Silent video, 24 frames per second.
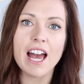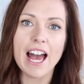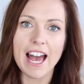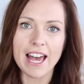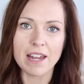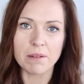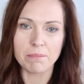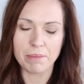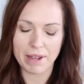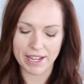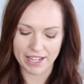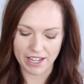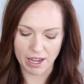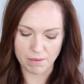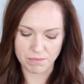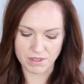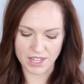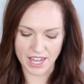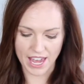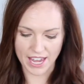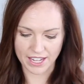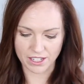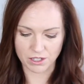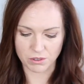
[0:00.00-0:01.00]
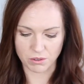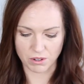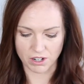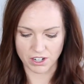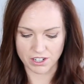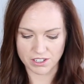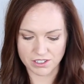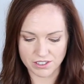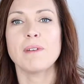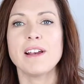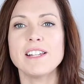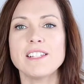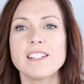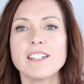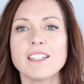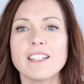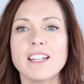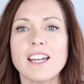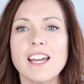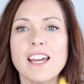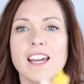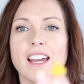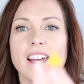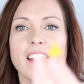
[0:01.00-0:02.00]
and pick up the acorn.
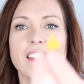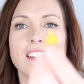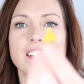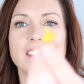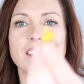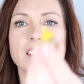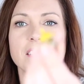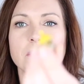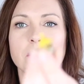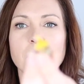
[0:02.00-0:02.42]
Basically, this is